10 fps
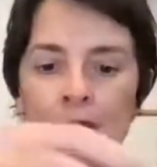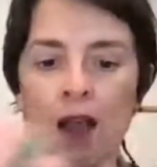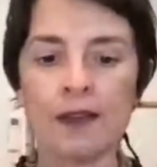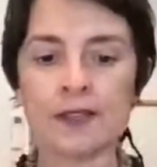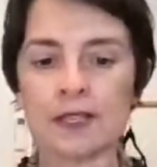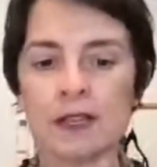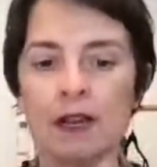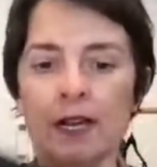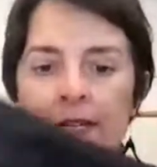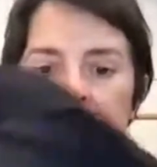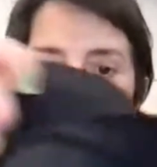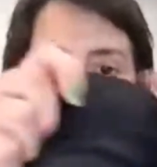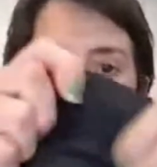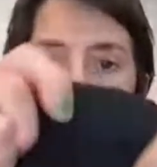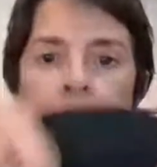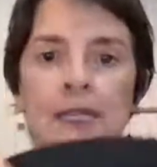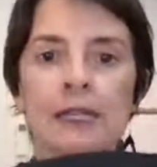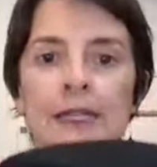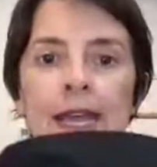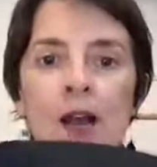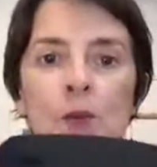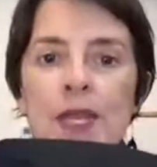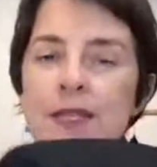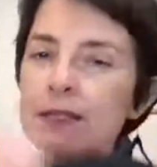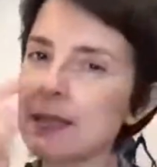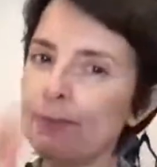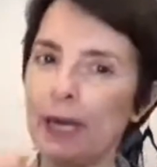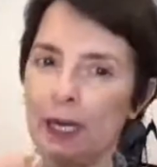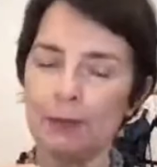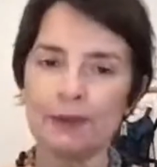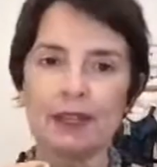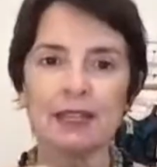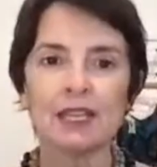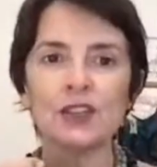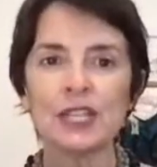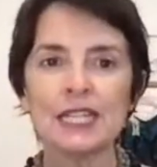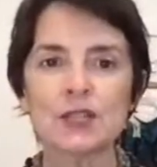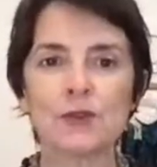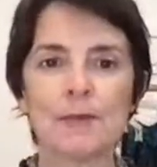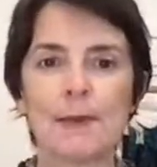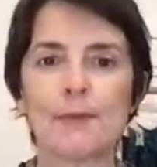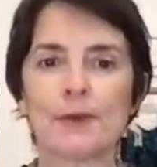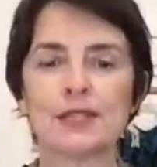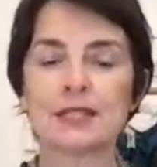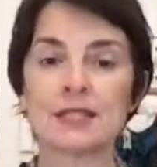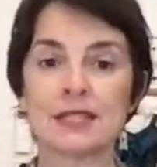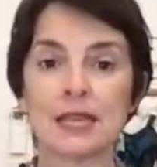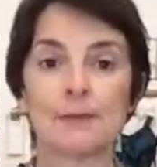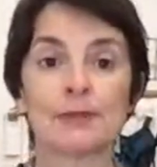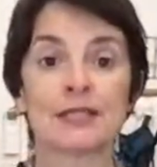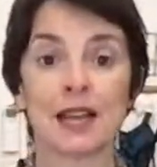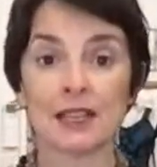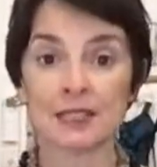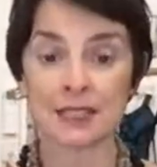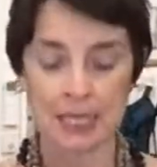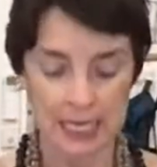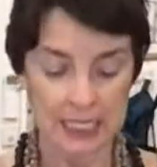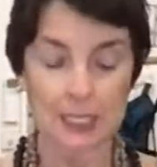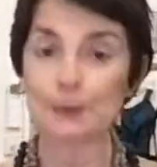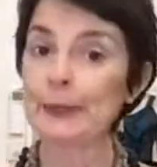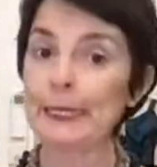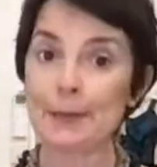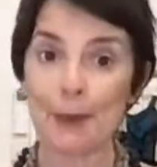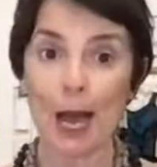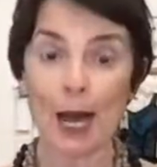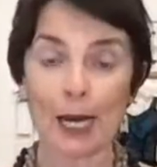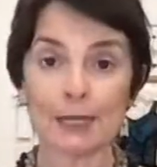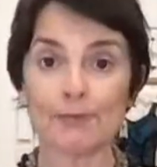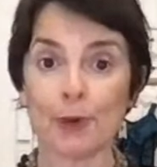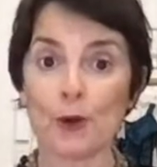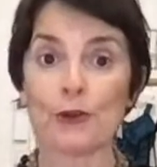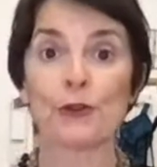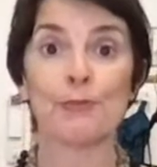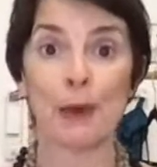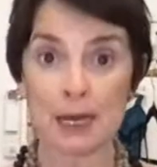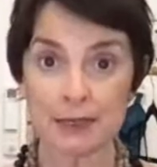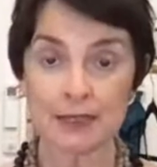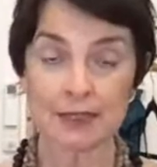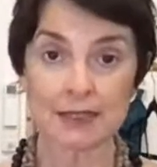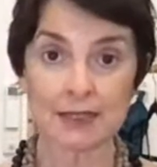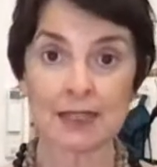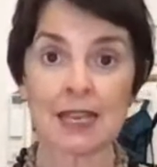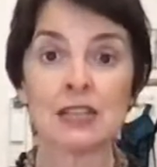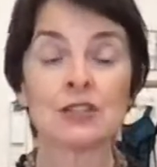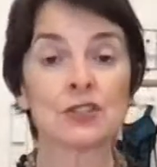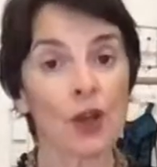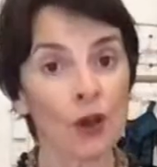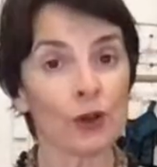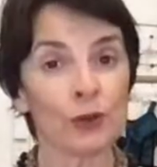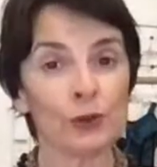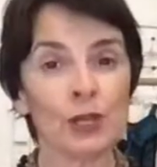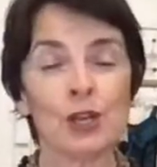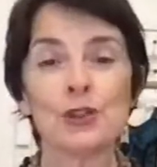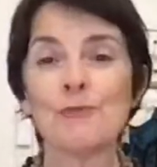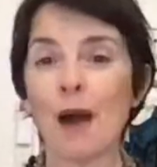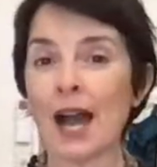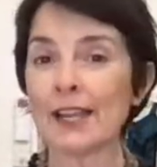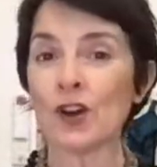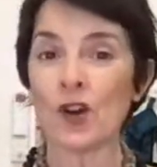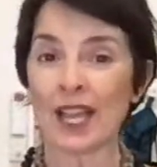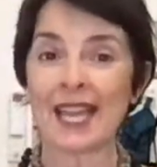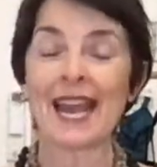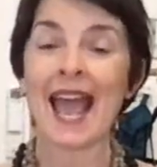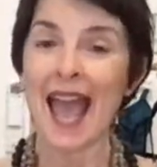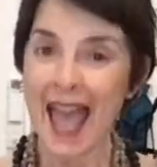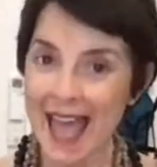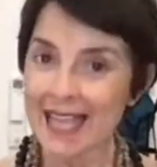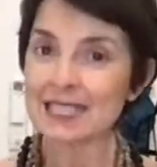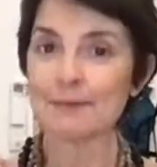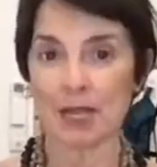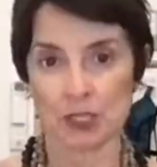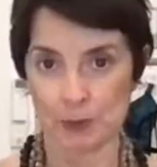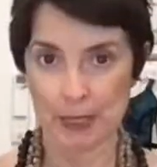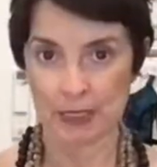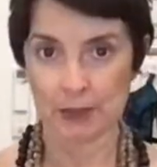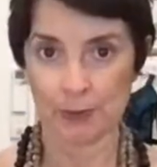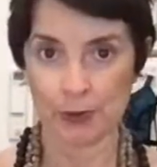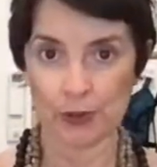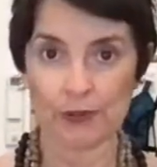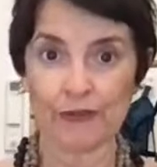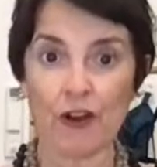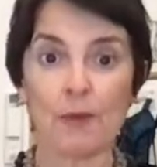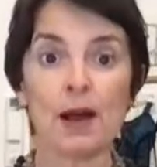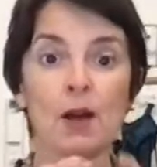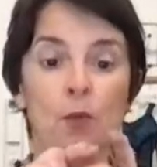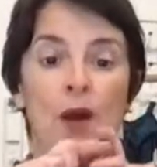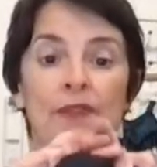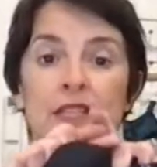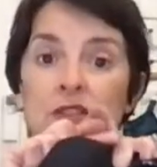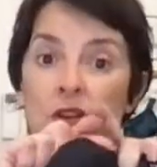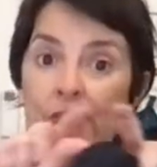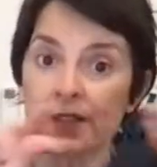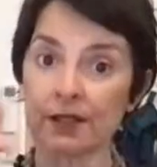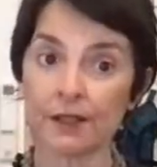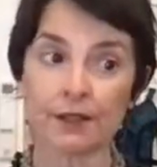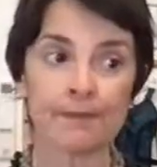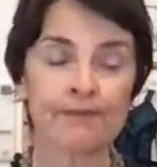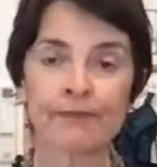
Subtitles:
either side. Now with a zip up, the thing you need to remember is the zip does split apart both busts. So you might not get as much bust support from a one that's got the